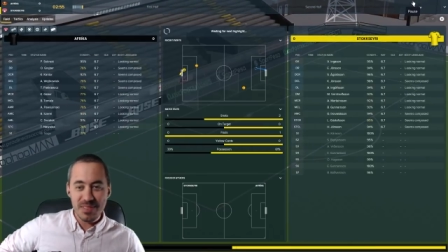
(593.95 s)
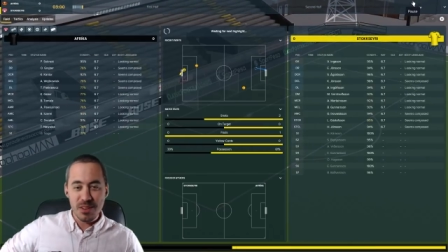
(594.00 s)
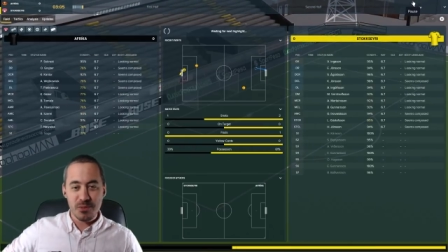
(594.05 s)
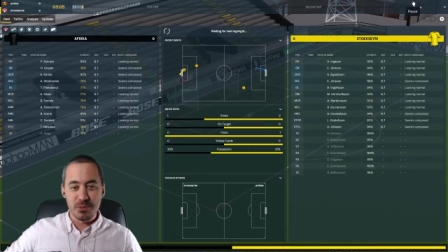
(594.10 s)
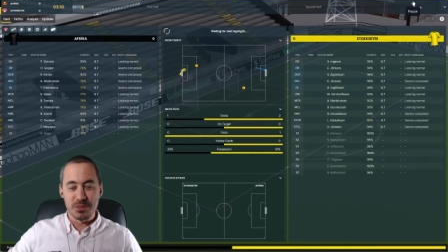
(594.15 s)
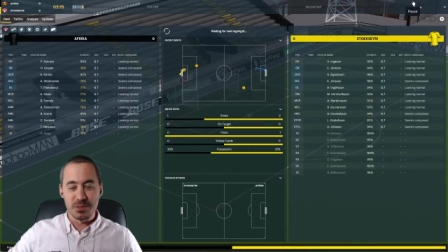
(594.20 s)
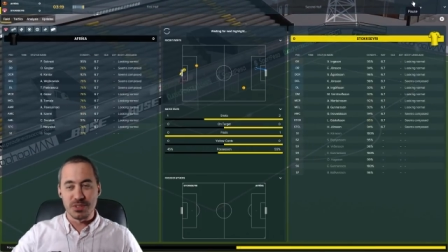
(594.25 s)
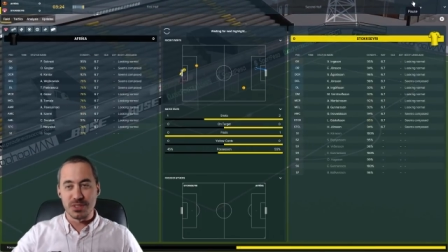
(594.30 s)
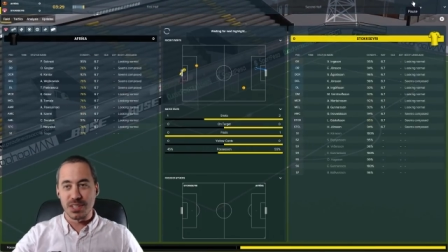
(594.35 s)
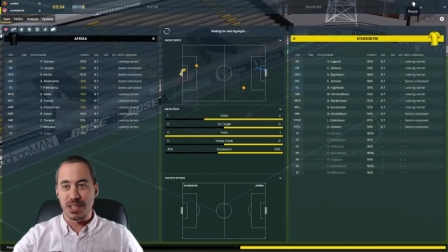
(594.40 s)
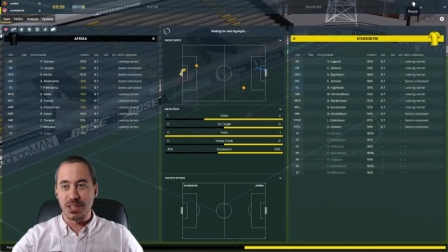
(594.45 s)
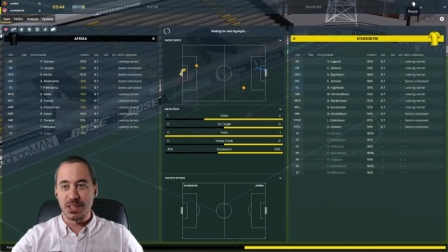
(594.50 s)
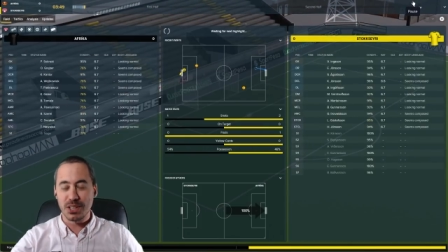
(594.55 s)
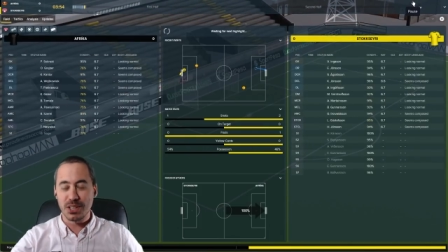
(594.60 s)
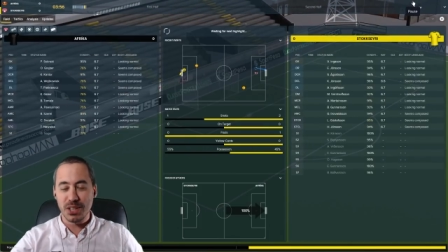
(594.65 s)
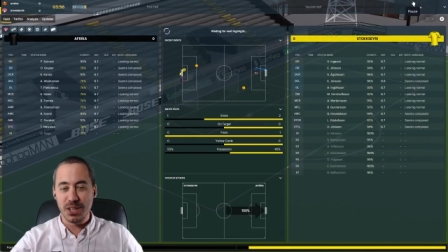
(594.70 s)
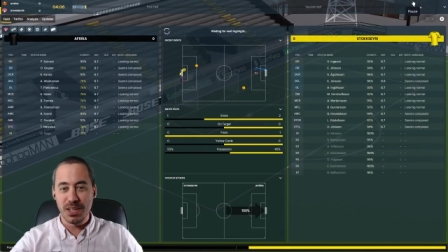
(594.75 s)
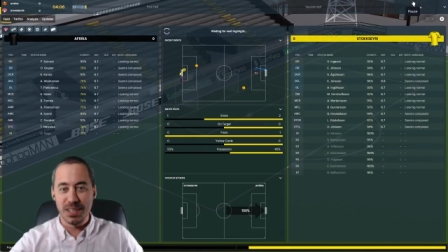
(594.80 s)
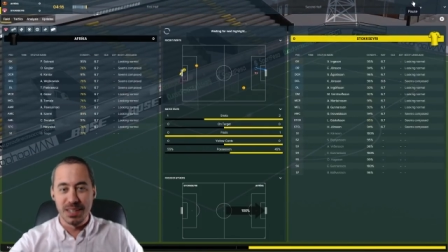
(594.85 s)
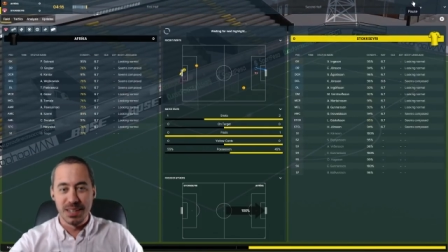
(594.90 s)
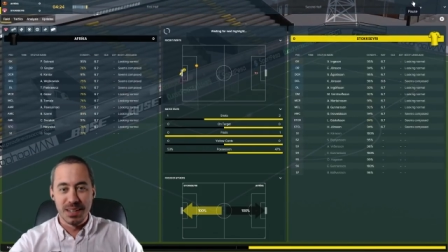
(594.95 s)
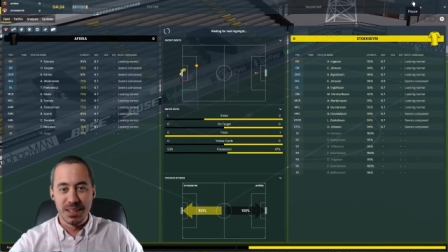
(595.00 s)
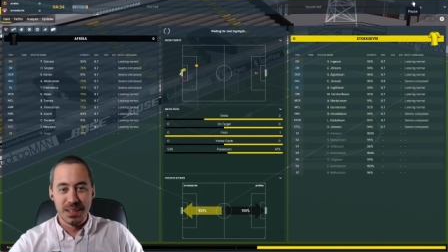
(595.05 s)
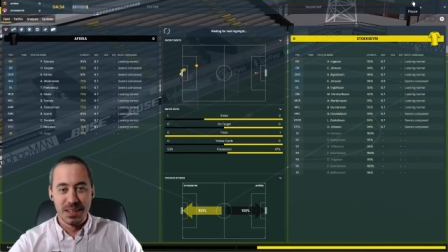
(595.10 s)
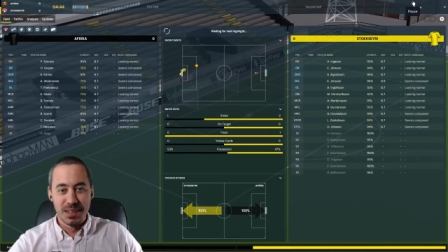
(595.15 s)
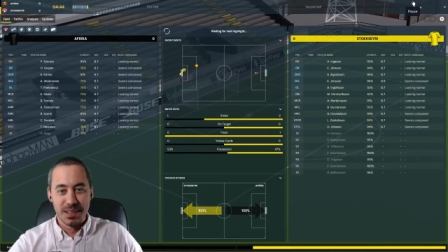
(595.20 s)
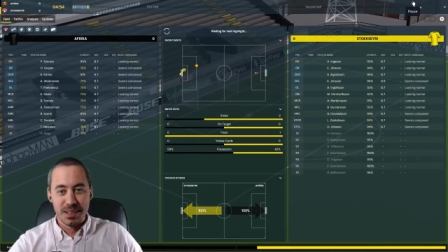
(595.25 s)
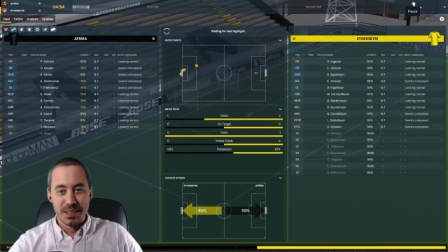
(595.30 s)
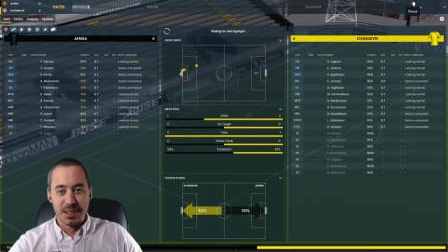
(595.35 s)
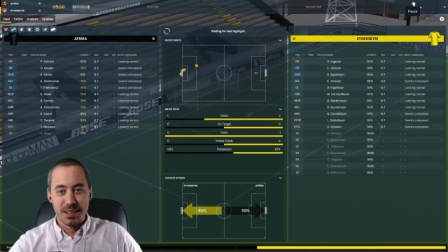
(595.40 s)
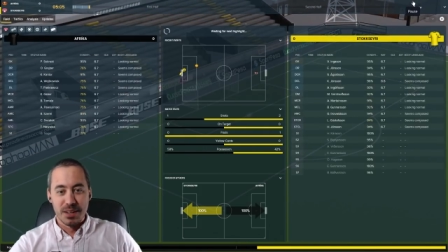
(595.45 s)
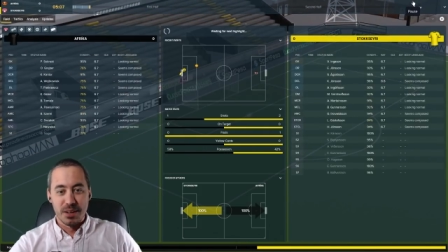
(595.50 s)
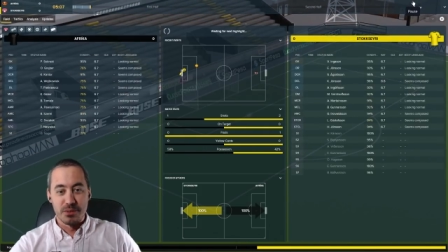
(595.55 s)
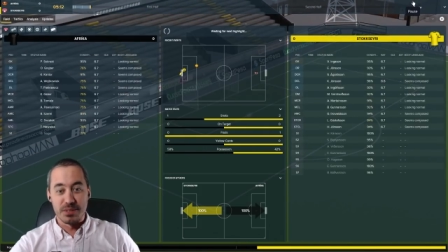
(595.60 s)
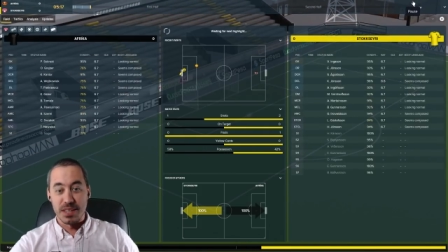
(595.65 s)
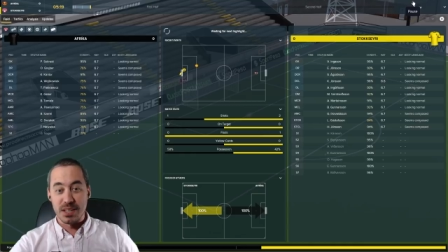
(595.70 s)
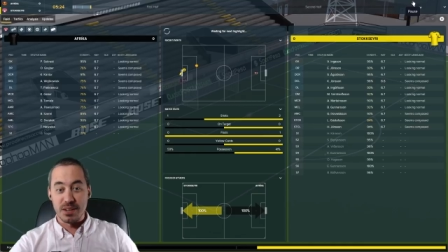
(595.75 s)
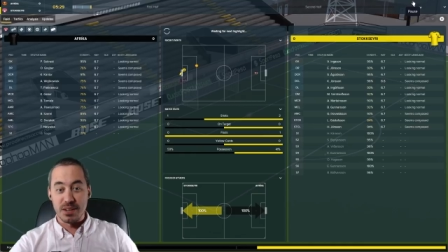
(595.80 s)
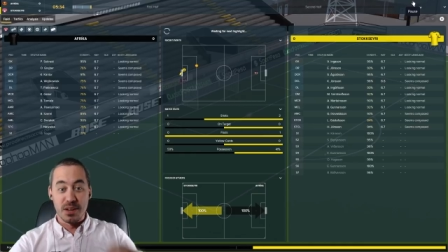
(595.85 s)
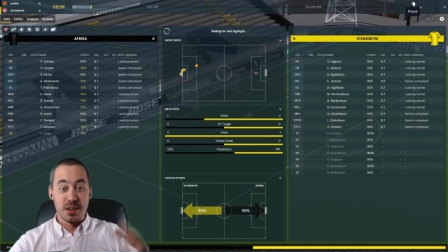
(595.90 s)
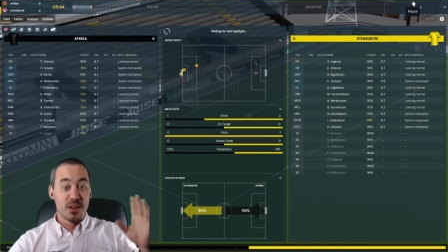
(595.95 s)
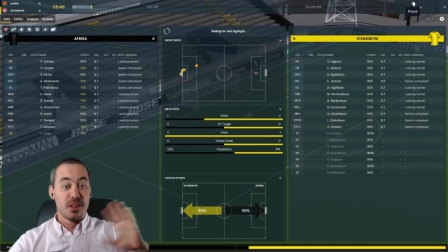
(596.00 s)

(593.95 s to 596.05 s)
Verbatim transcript: It was looking good. was that